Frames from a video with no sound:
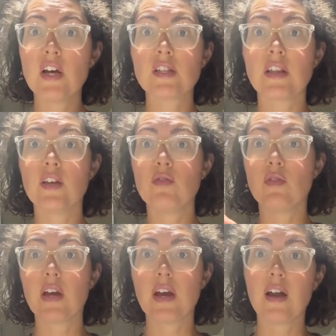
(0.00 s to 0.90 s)
so that you
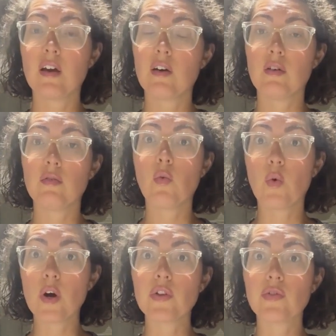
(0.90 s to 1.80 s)
can kind of
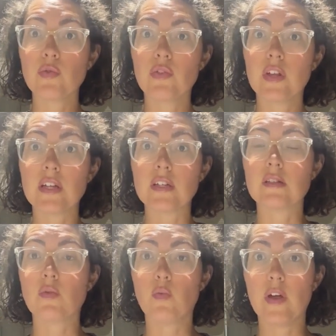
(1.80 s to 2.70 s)
work through
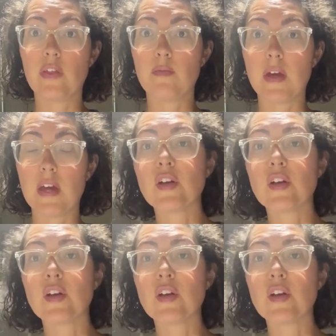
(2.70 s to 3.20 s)
this with me.